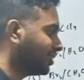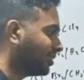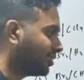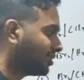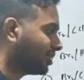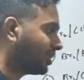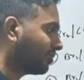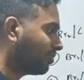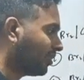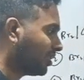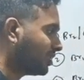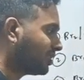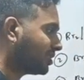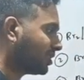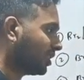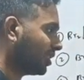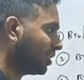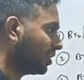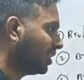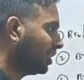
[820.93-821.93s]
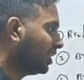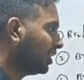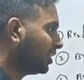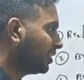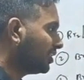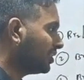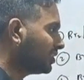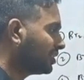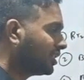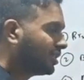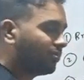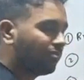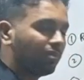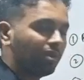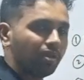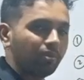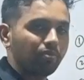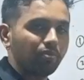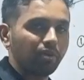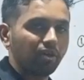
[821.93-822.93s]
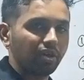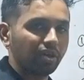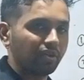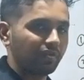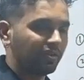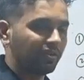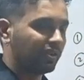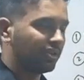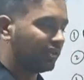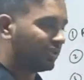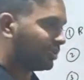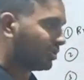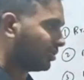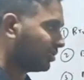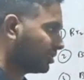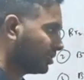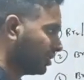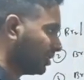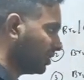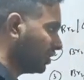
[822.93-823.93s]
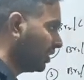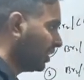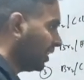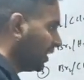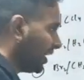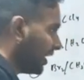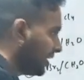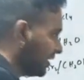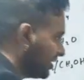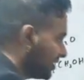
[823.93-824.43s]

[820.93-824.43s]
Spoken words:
into sigma star, the sigma bond will dissociate. At